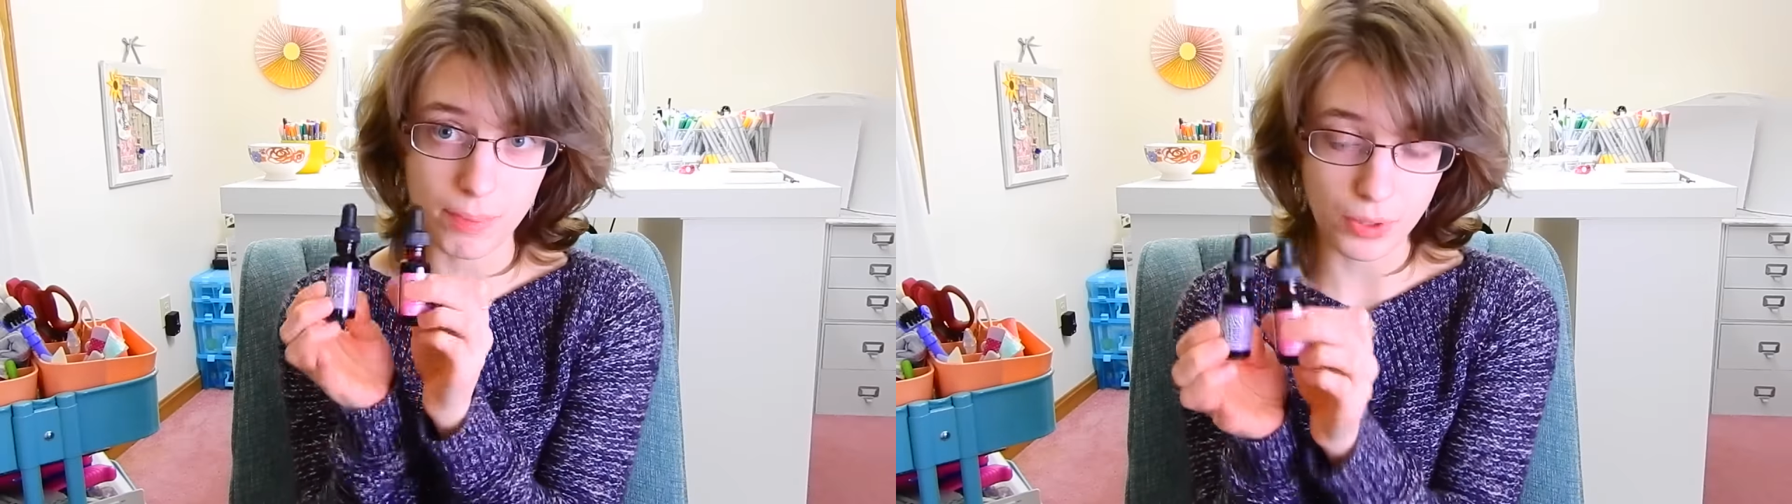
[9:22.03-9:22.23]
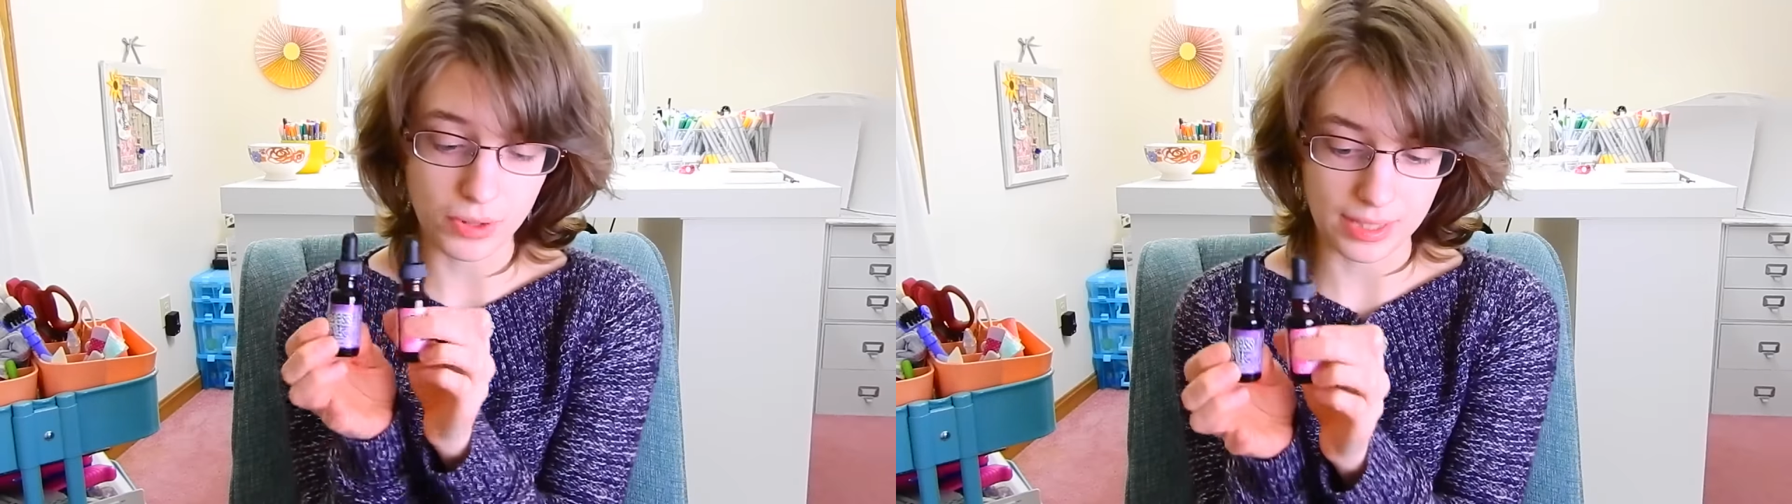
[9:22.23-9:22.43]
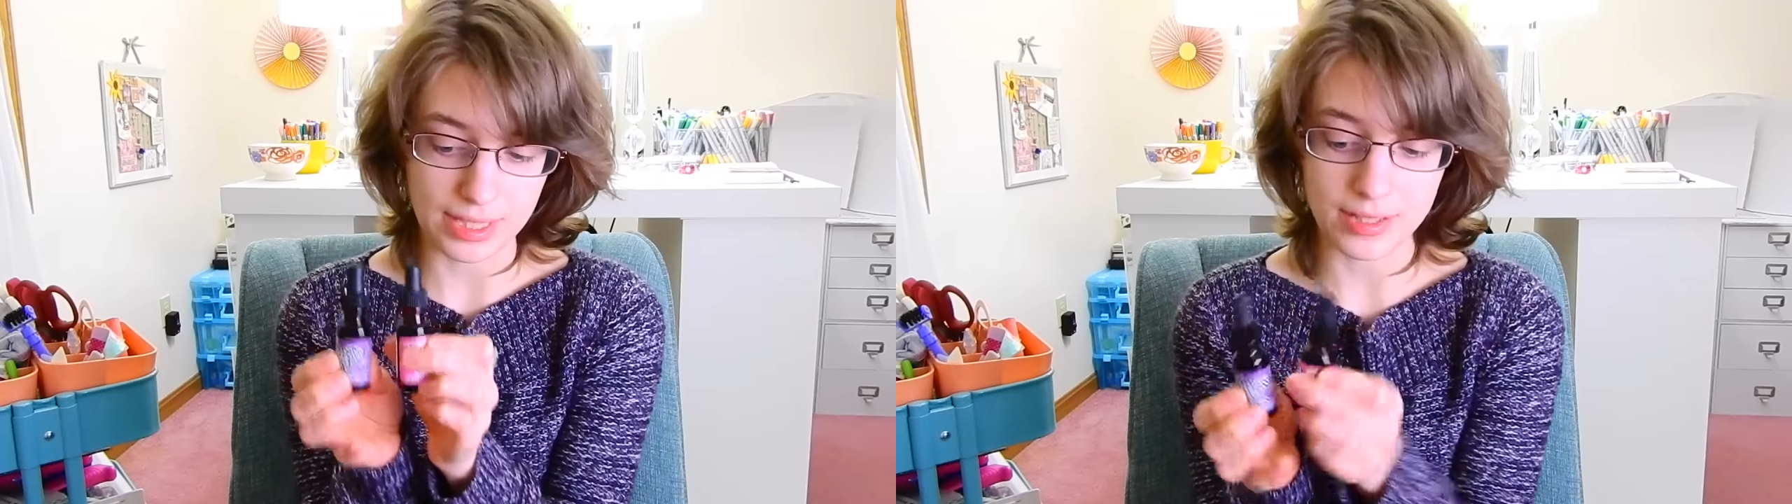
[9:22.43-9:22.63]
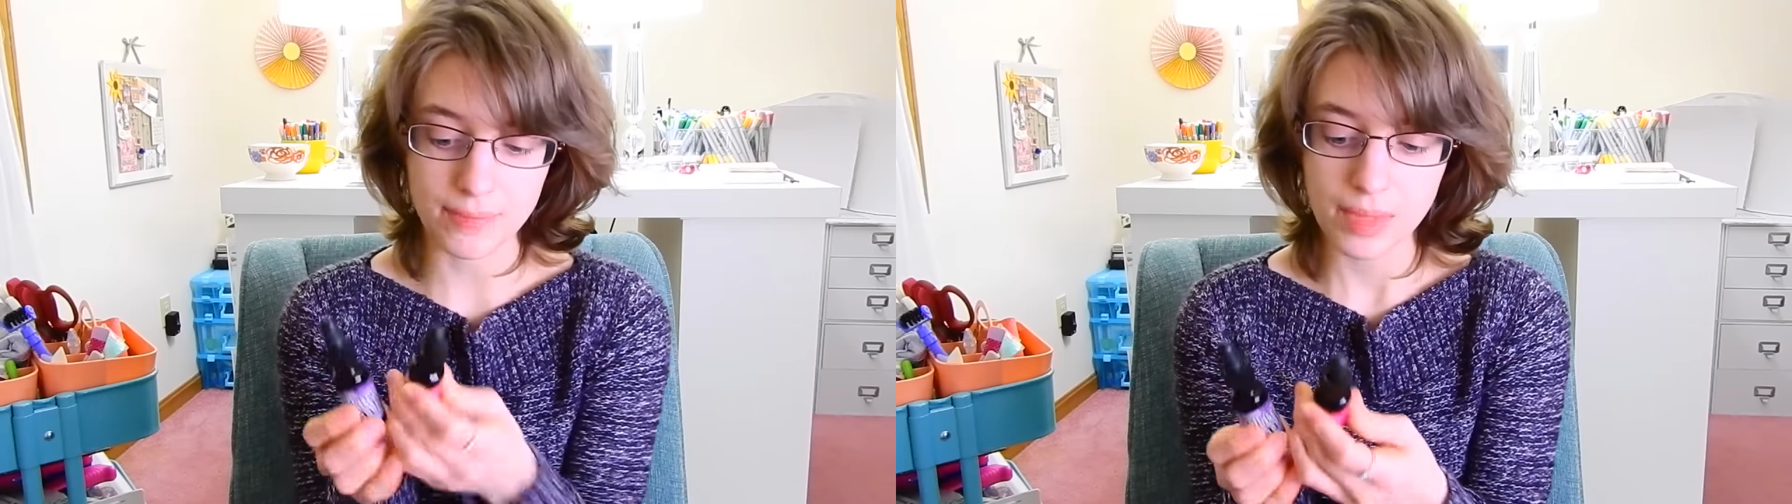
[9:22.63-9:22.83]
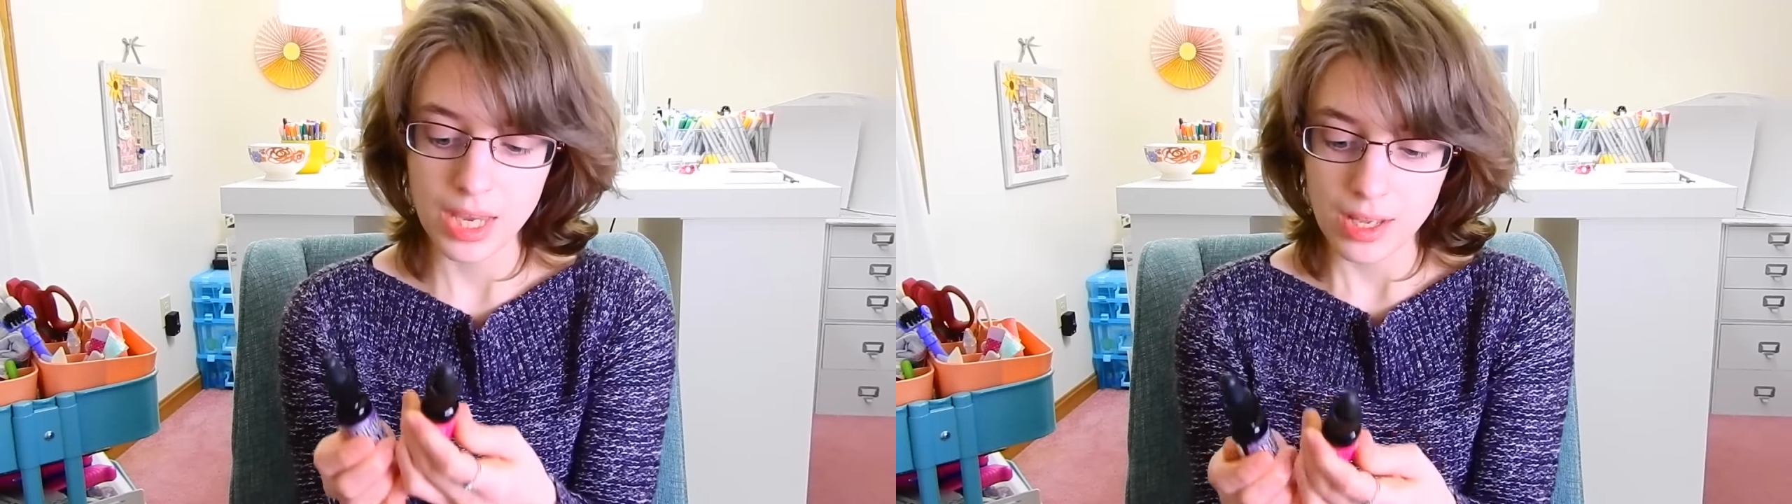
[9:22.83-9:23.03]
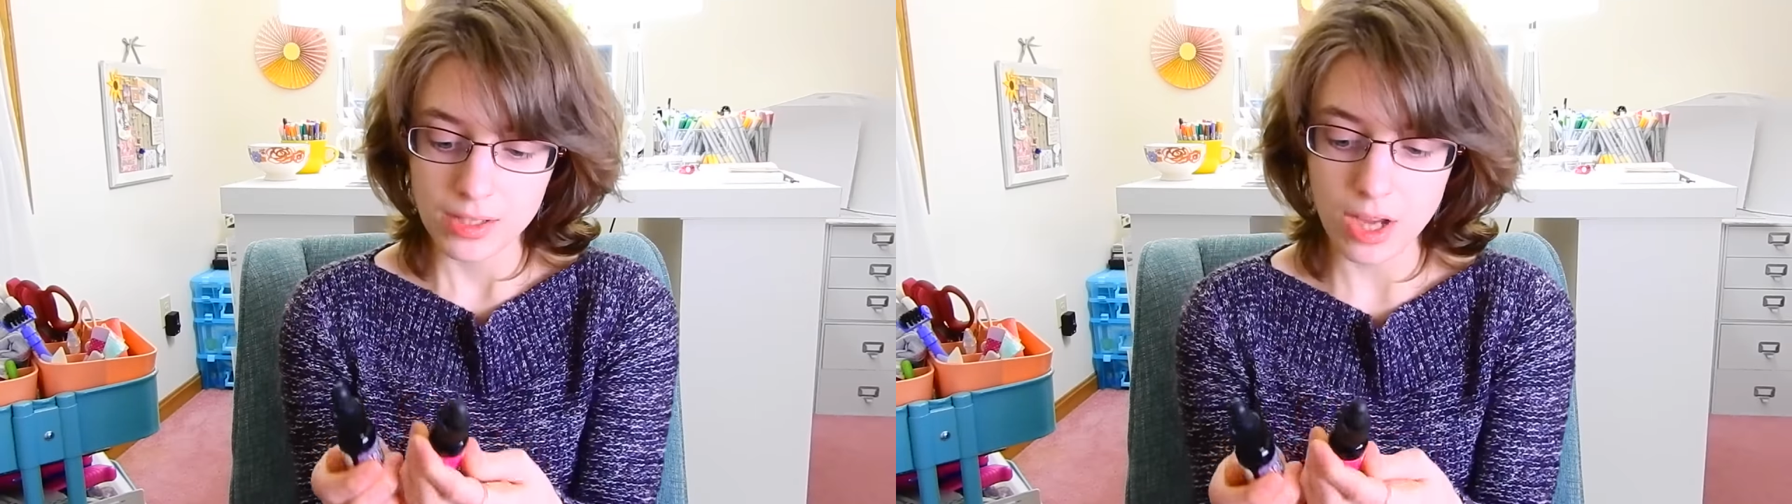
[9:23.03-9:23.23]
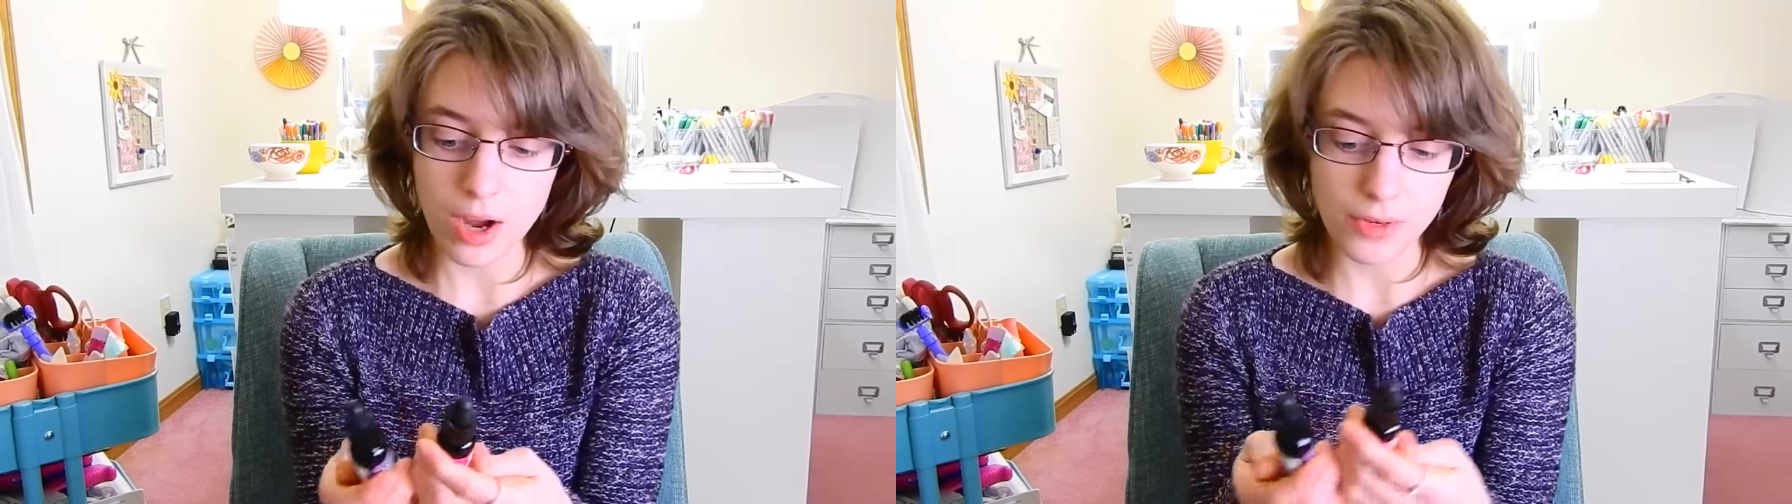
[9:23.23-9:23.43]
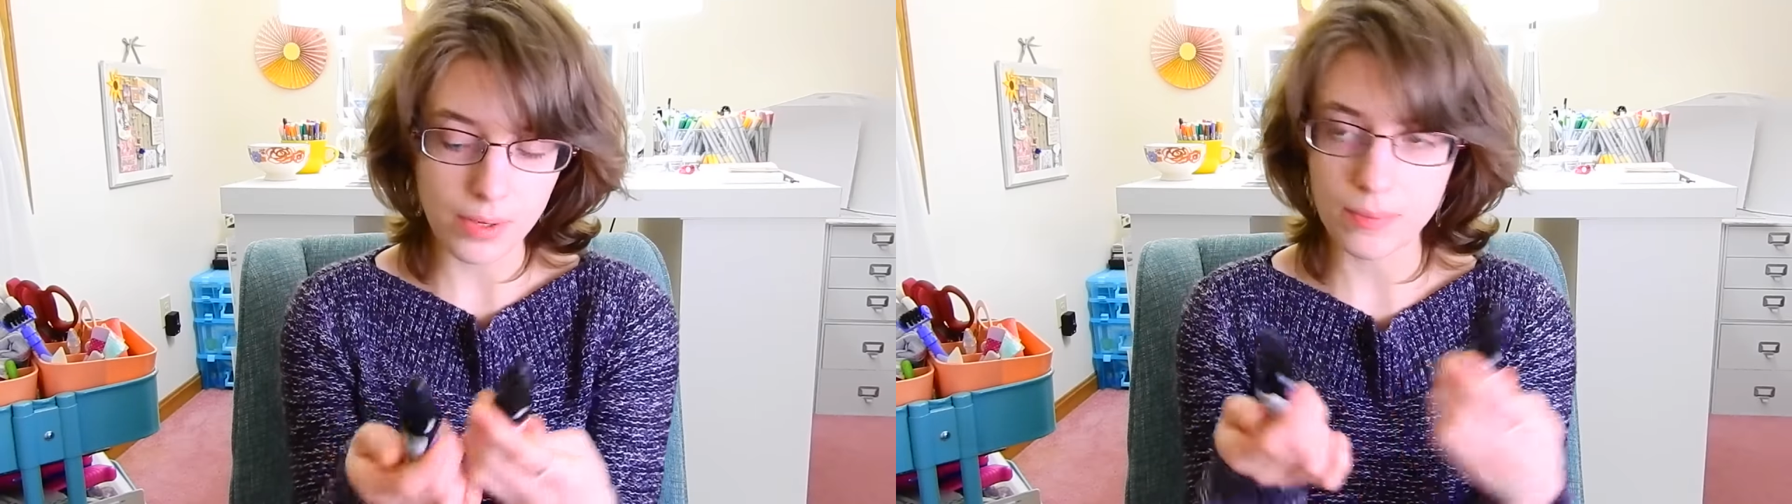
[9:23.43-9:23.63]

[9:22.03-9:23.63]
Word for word: both of these. So